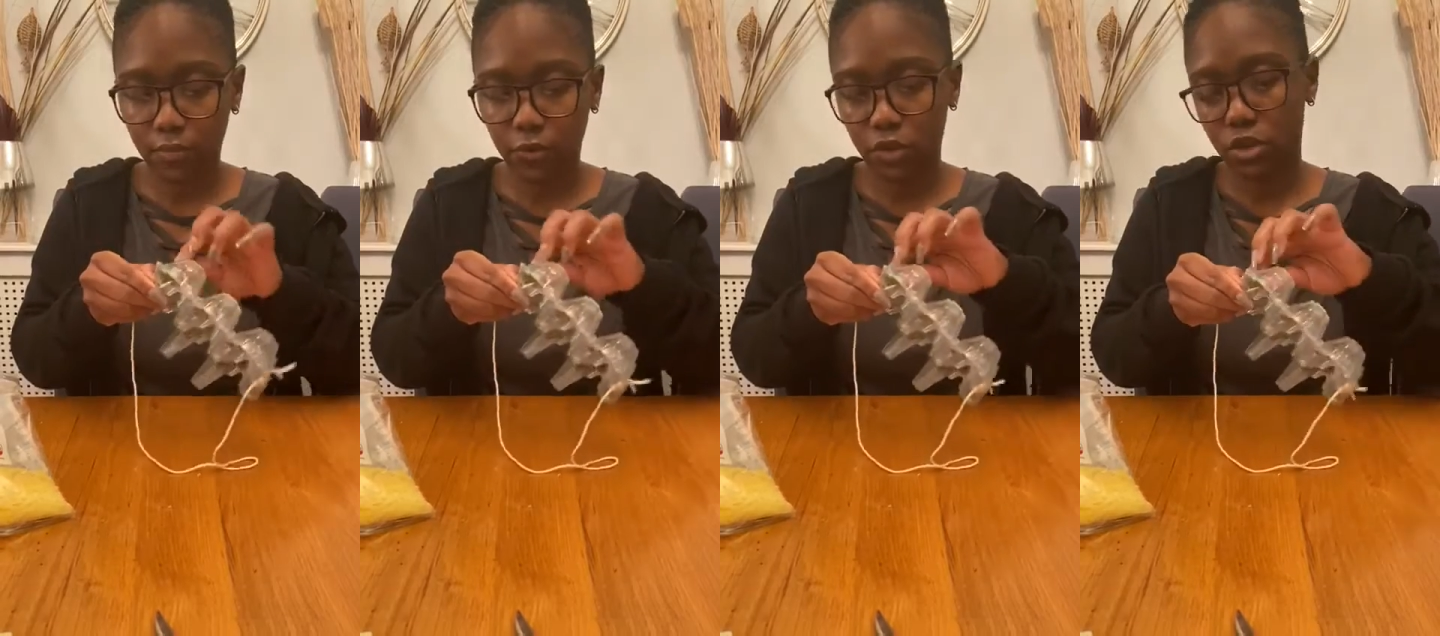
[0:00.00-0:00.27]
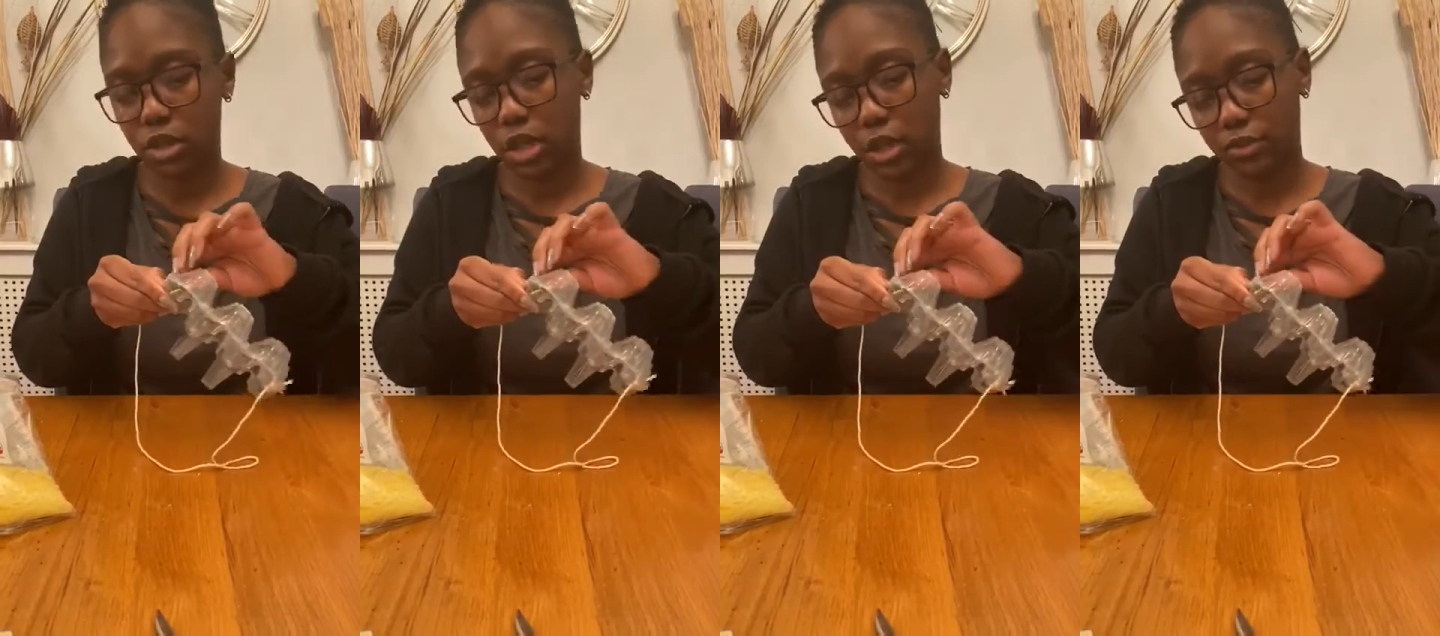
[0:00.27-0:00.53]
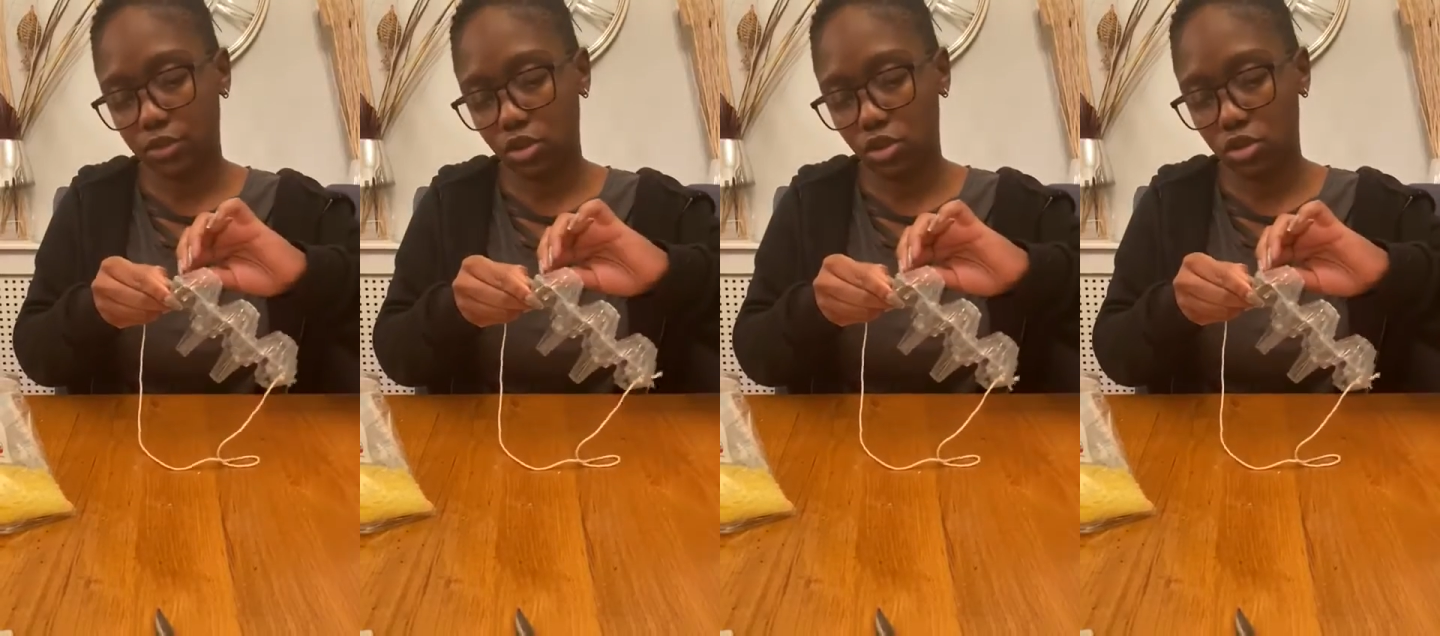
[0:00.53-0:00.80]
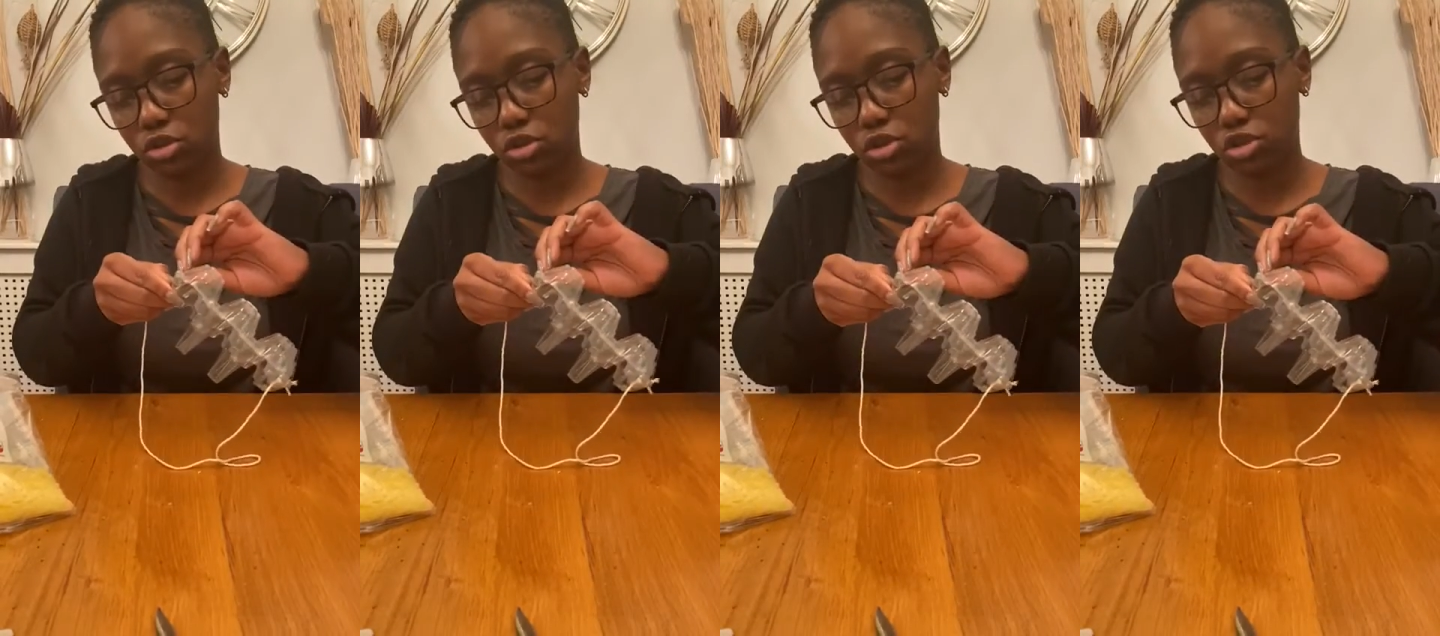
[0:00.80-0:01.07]
You're going to have to
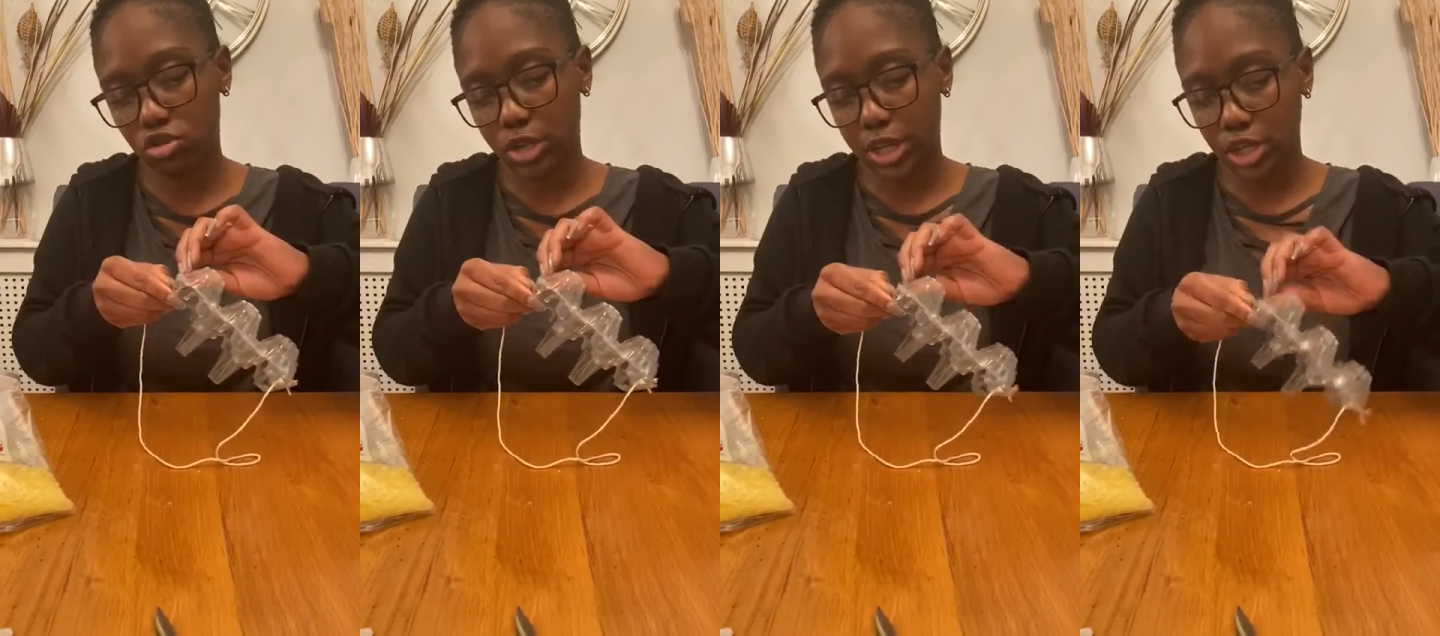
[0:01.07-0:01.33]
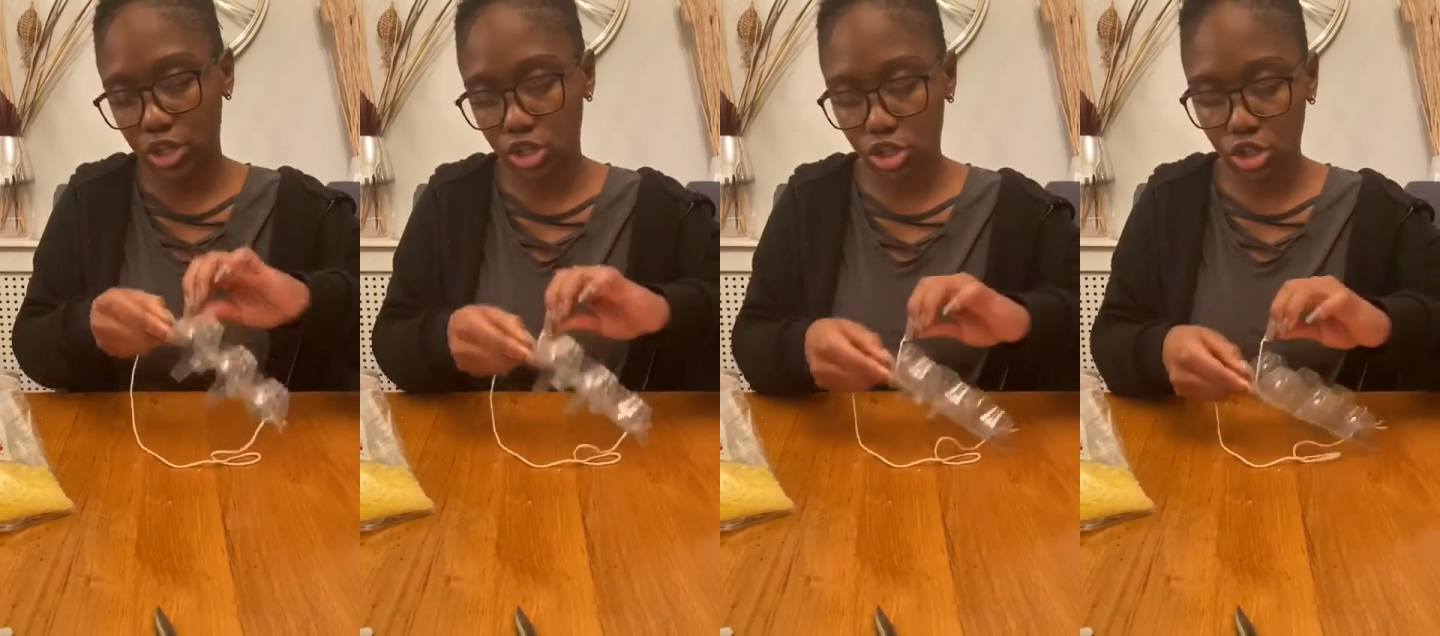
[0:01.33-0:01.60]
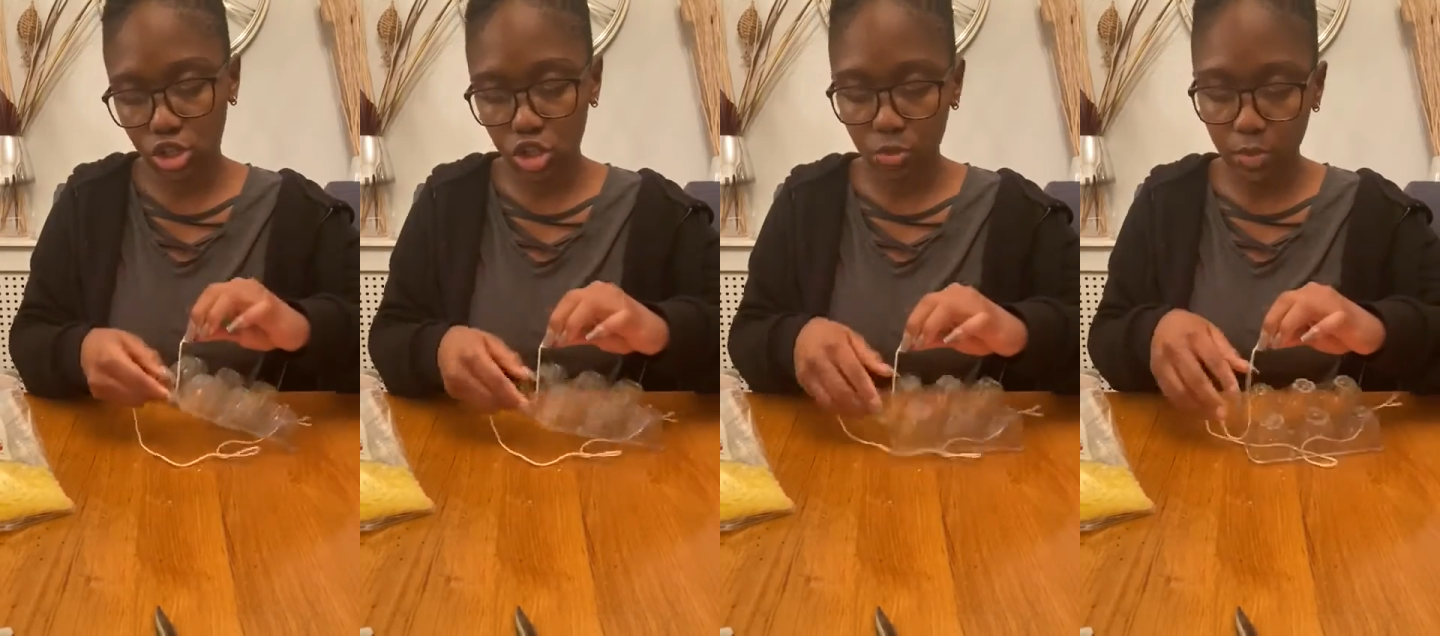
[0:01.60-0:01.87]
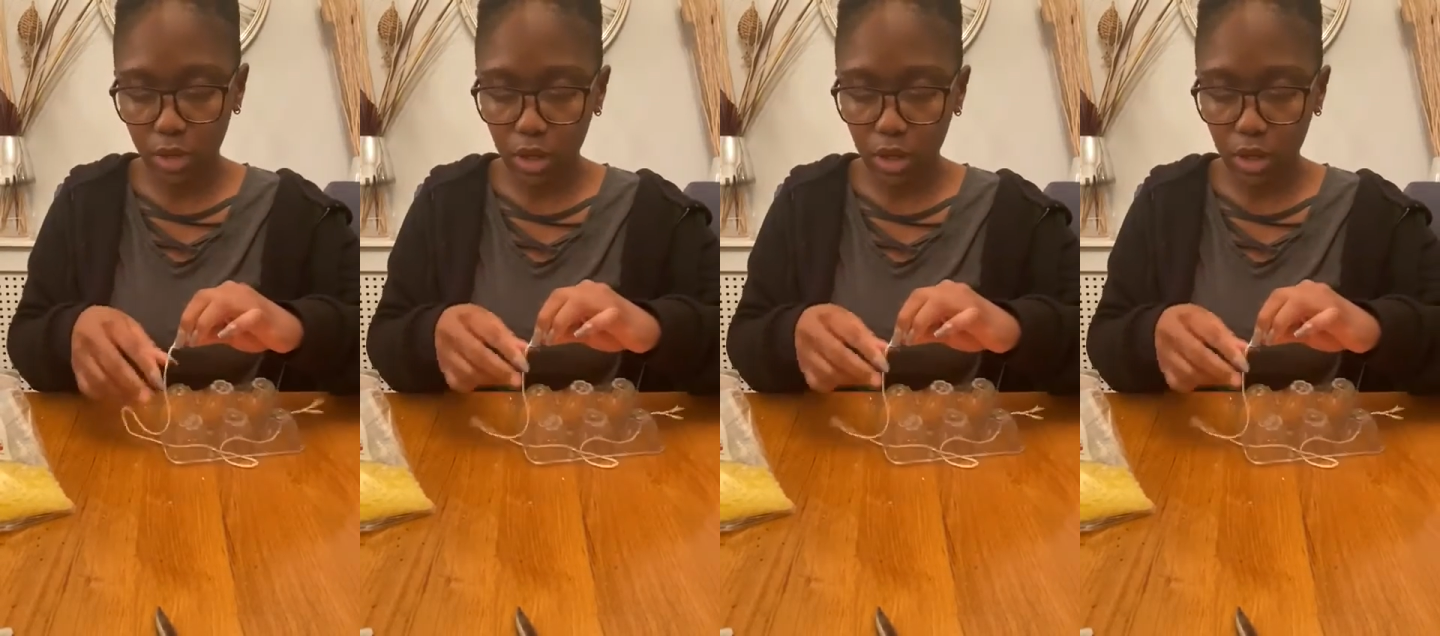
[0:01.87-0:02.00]
concentrate super